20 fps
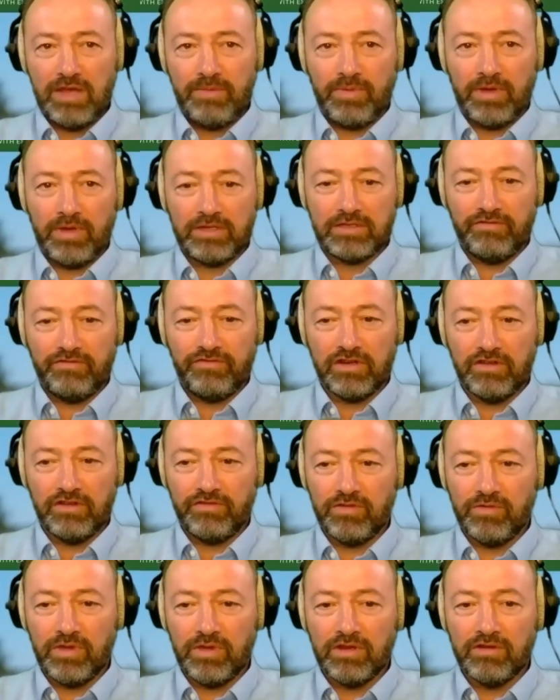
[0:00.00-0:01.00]
a share button in
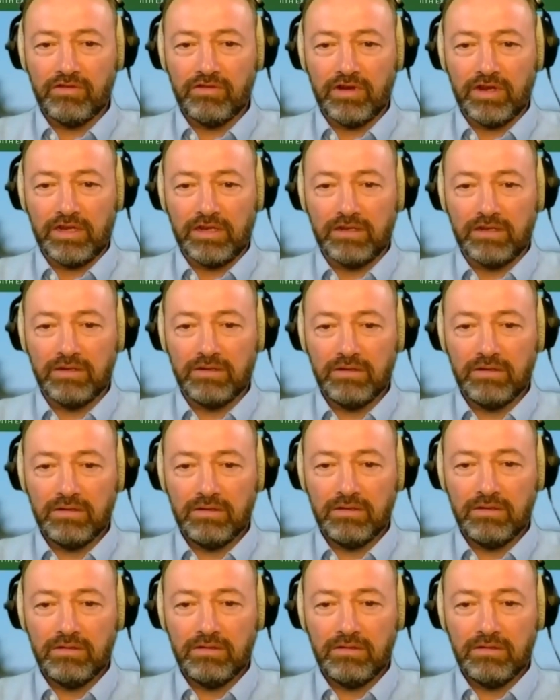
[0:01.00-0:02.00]
front of you in
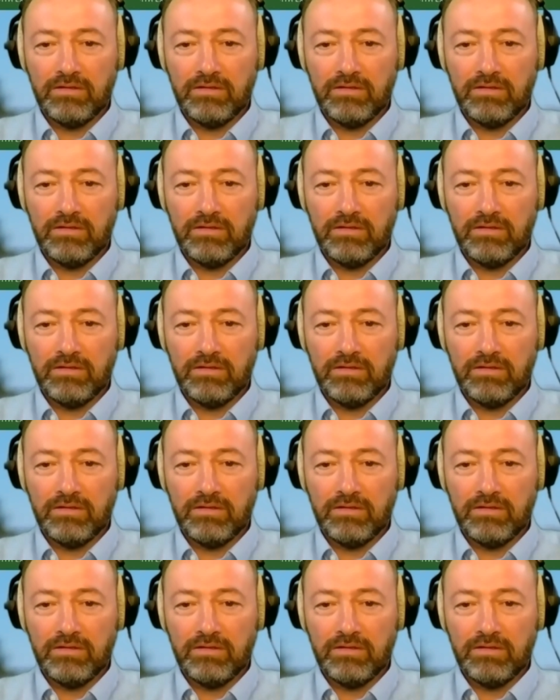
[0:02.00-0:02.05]
green?